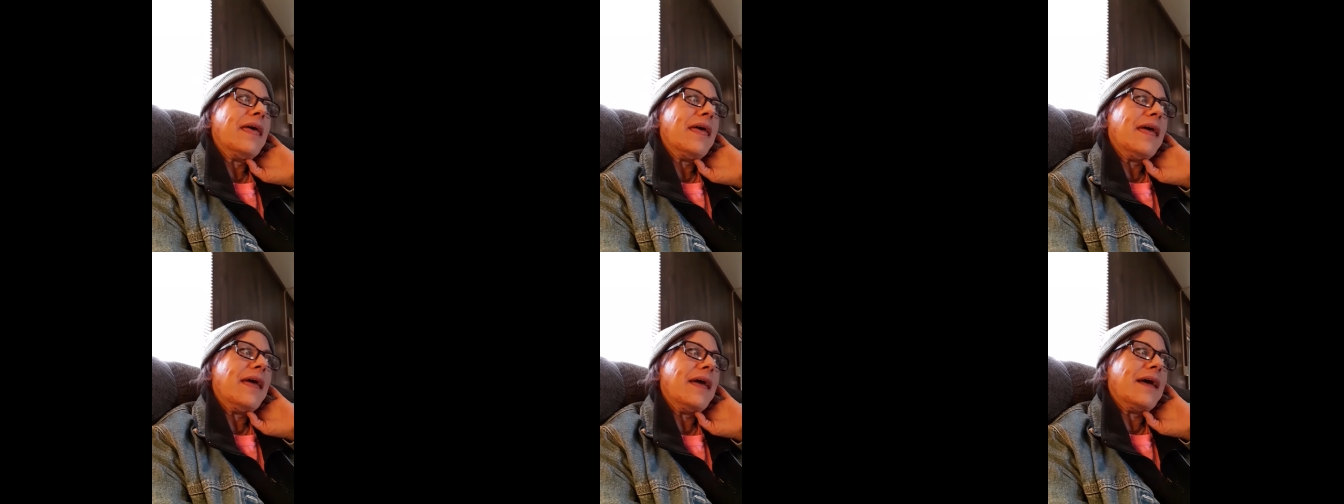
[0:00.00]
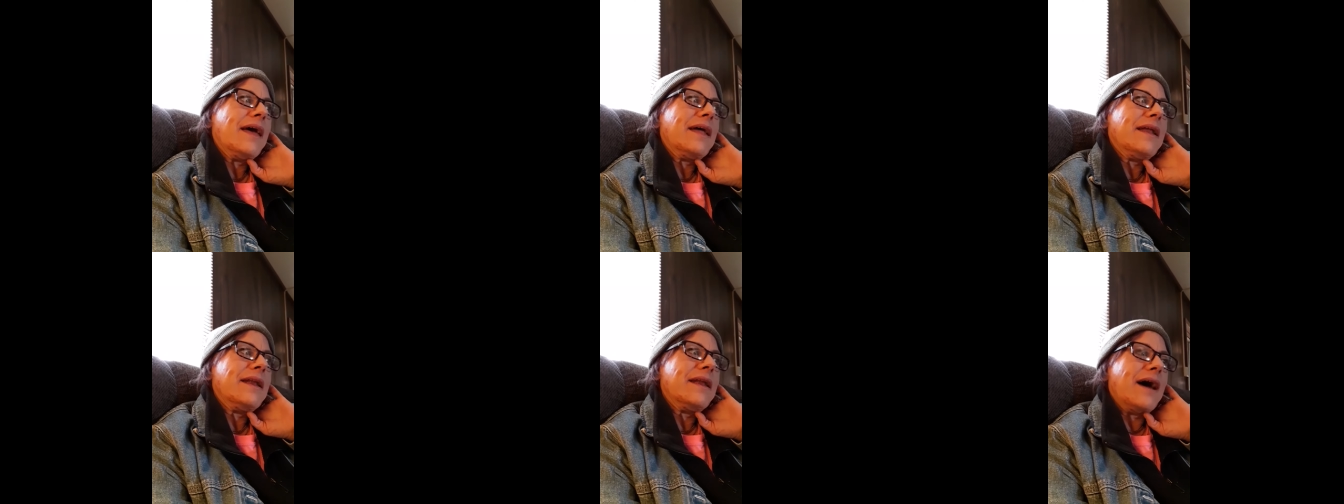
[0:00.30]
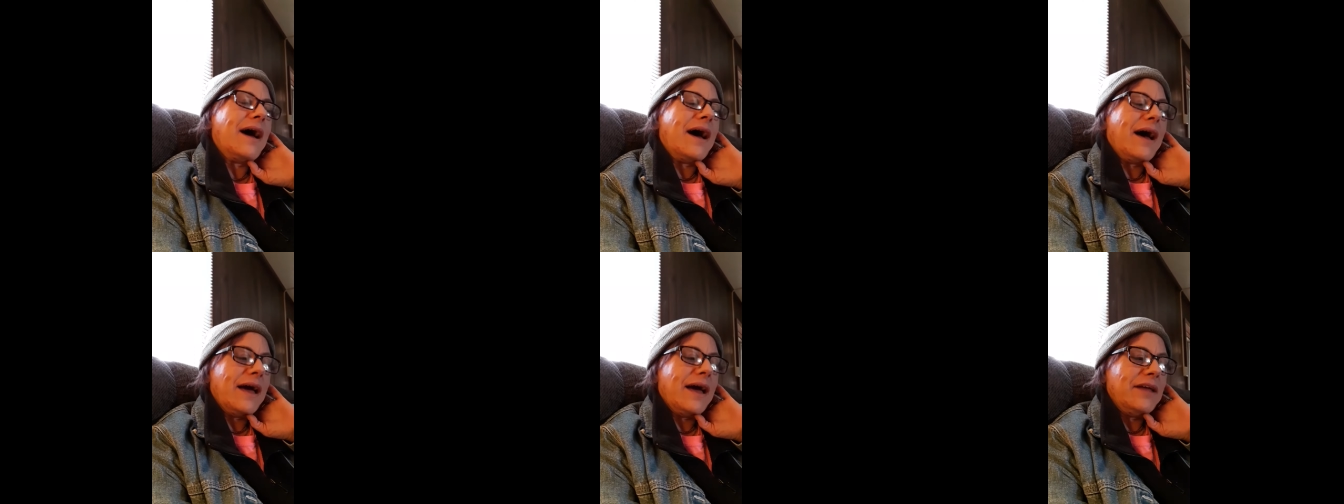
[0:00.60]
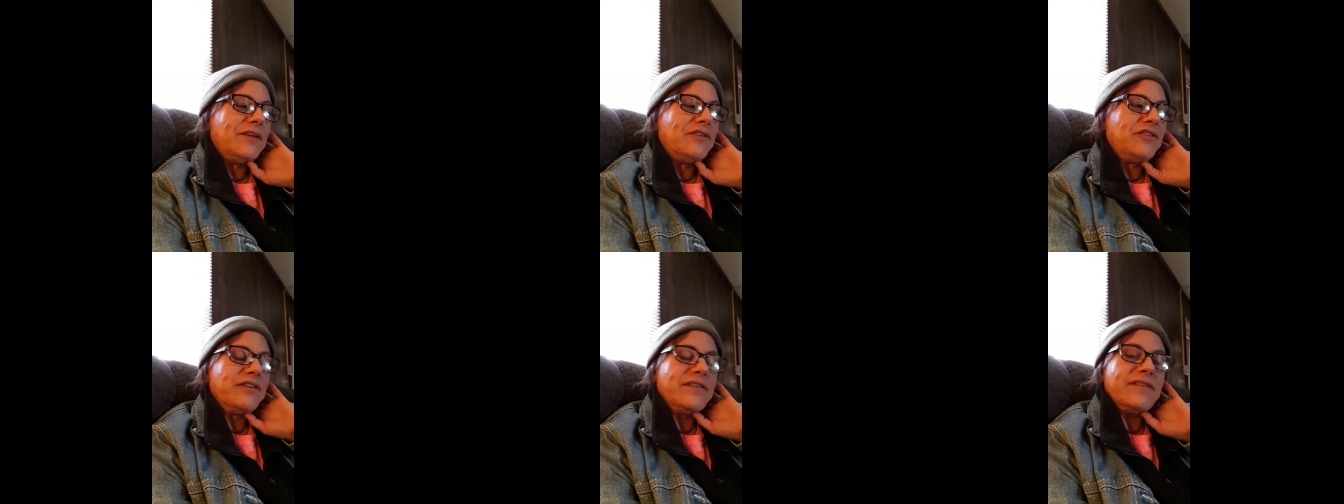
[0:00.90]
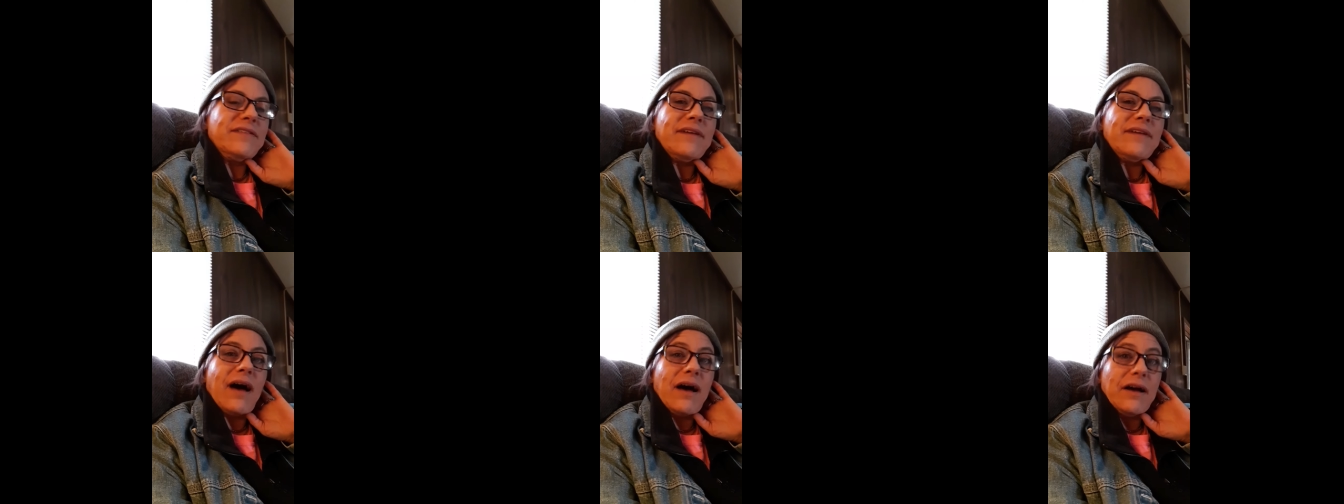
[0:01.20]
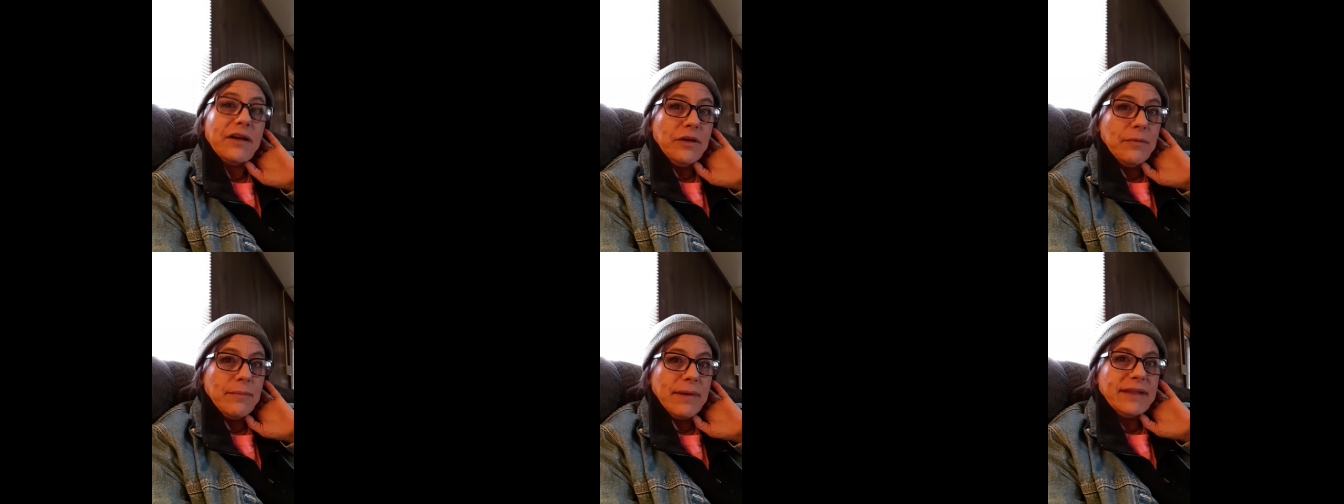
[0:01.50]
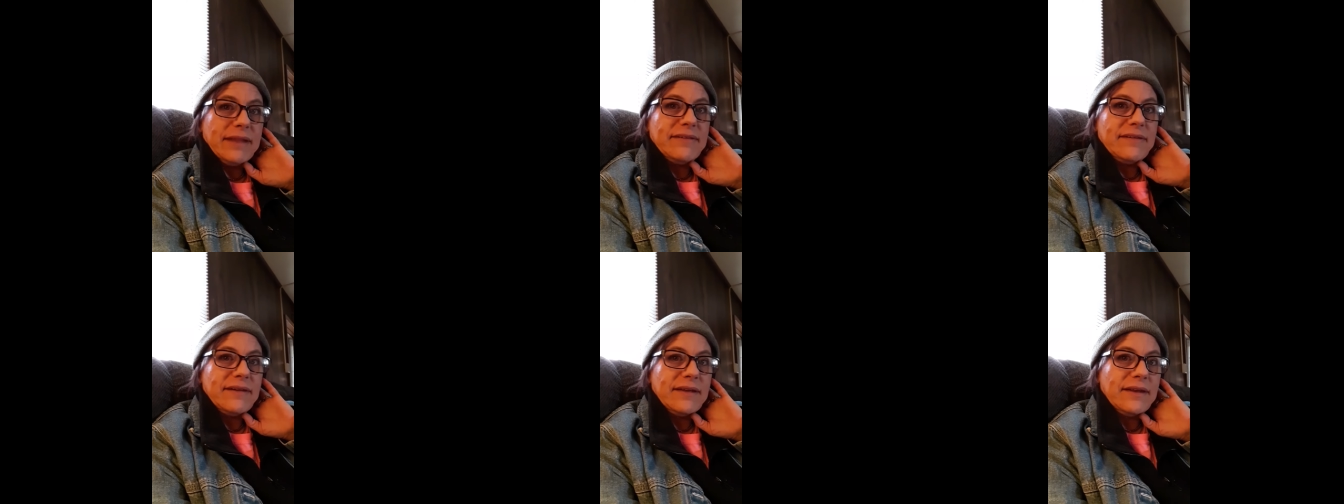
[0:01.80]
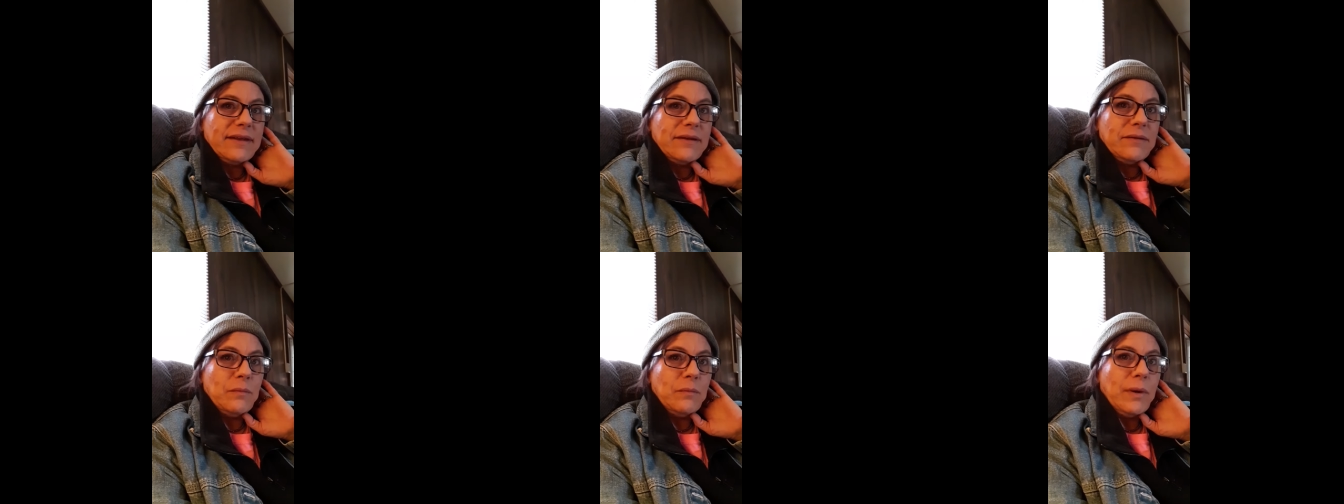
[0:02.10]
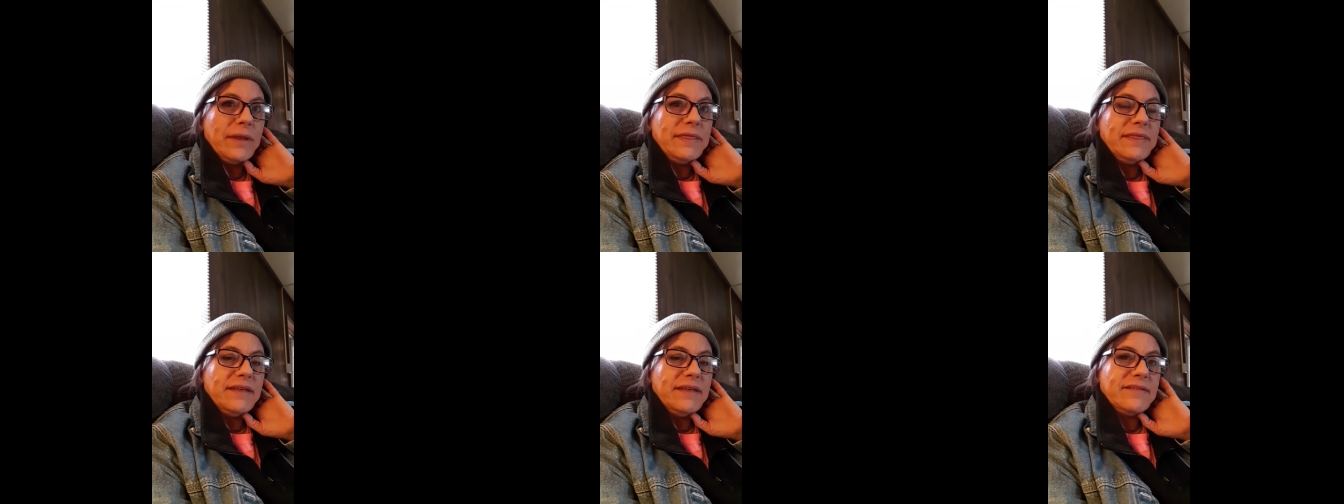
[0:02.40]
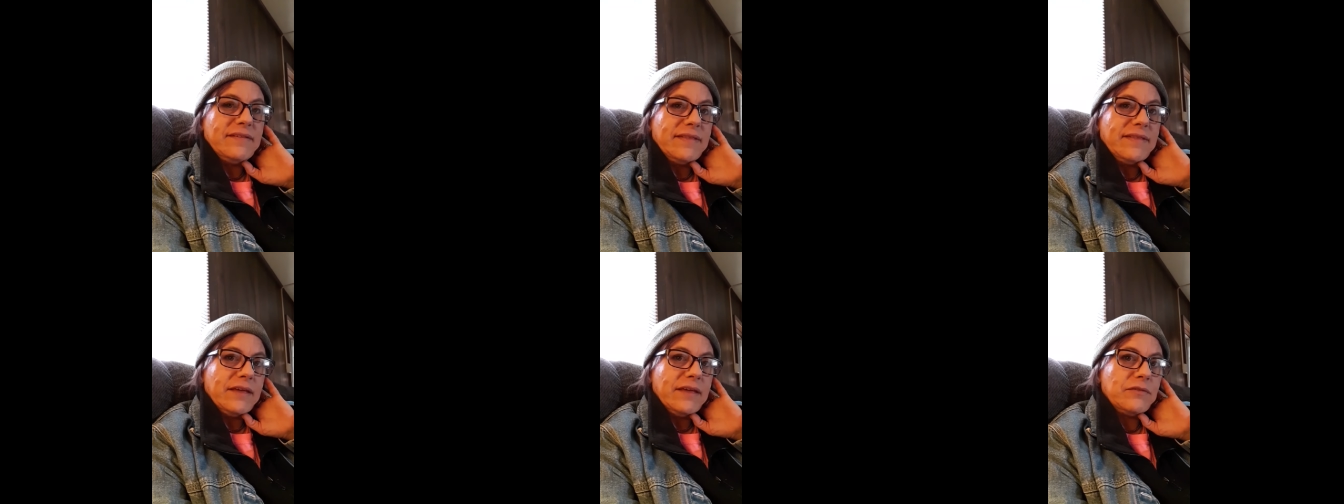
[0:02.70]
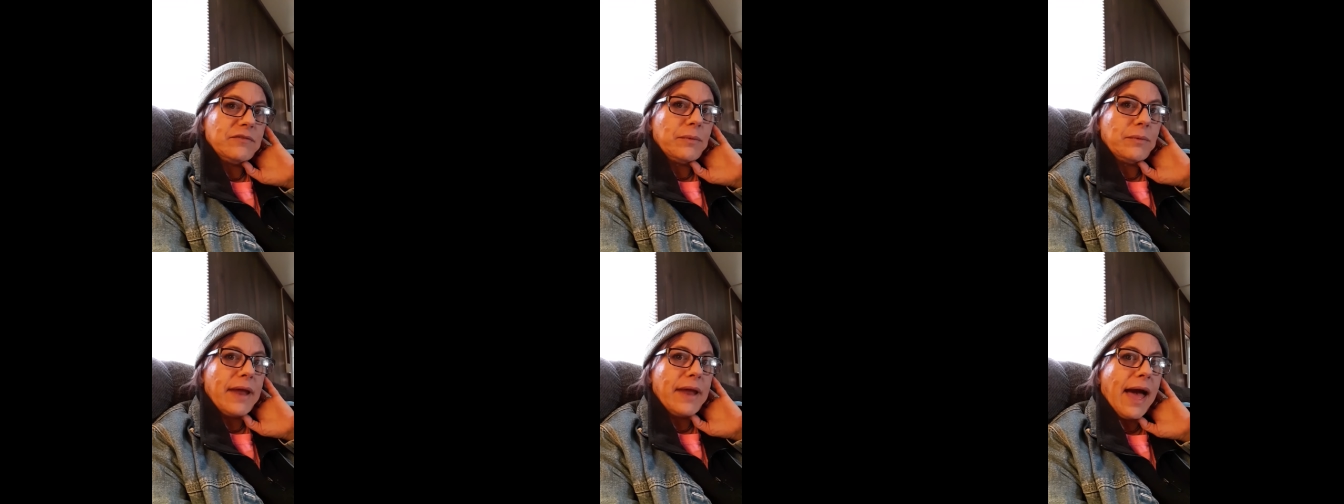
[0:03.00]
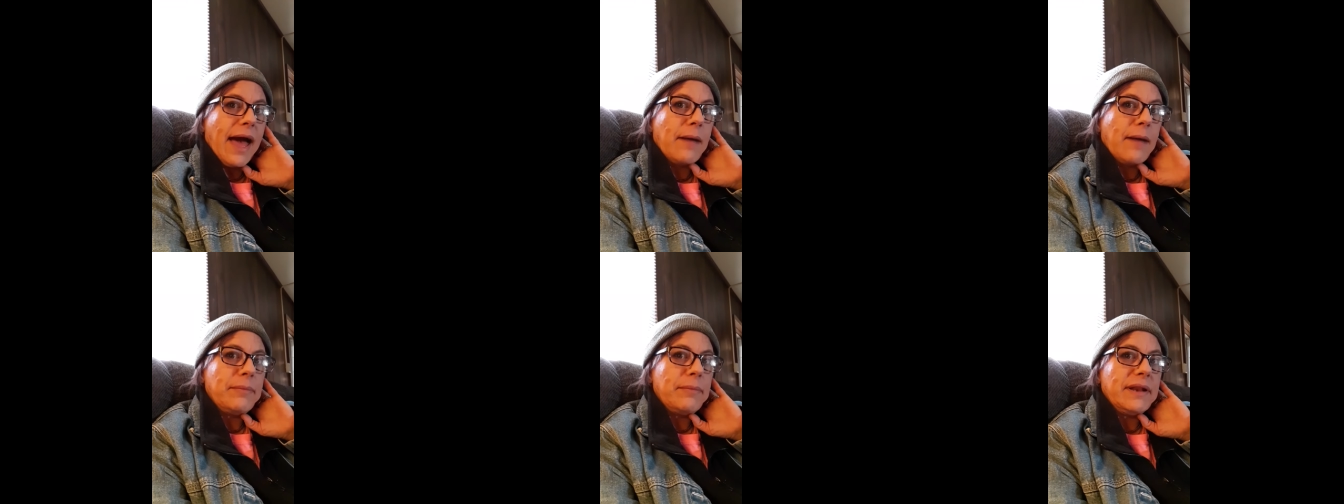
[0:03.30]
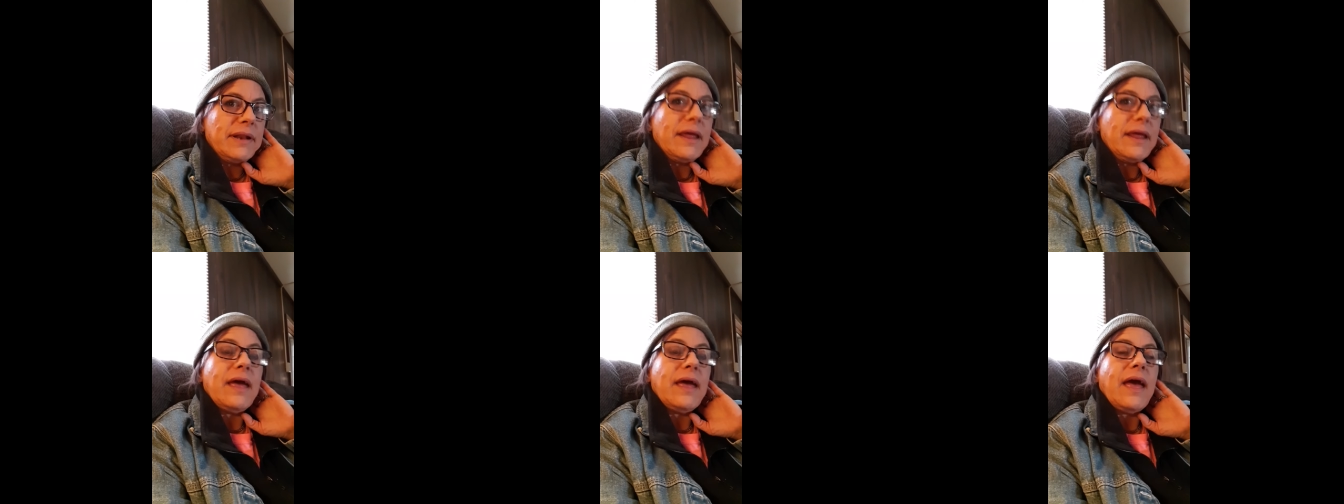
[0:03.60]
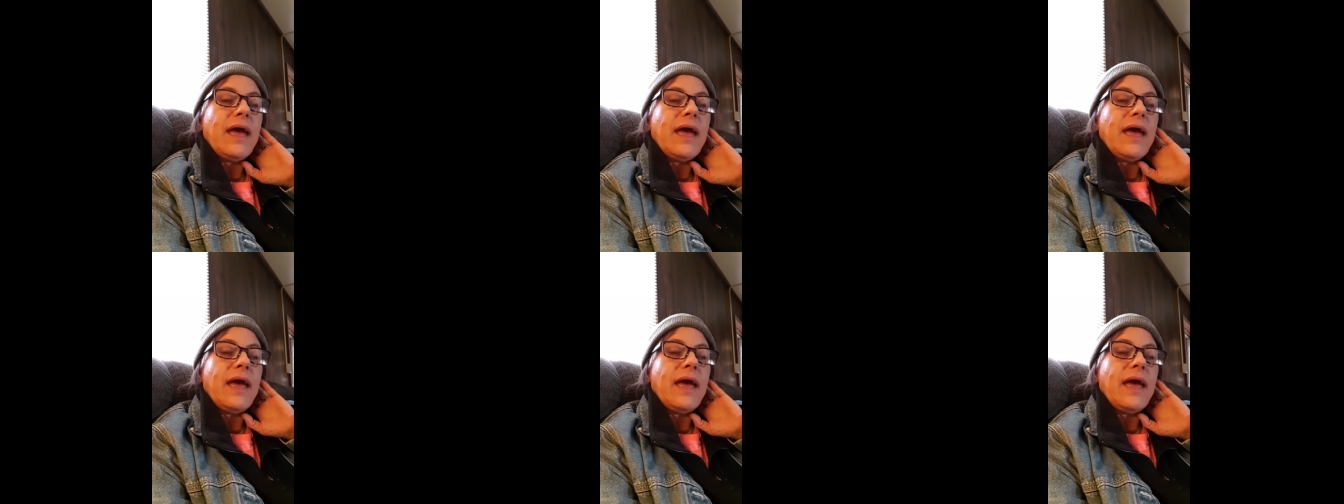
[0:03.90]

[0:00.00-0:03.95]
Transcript: and I just documented when these things would happen,